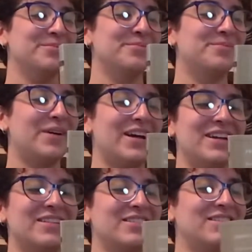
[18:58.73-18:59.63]

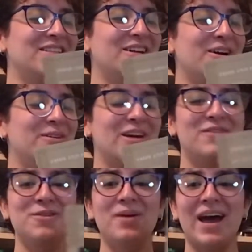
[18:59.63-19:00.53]
But, if
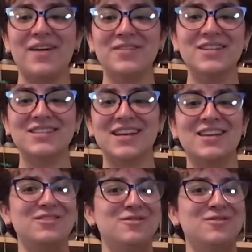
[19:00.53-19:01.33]
you haven't and you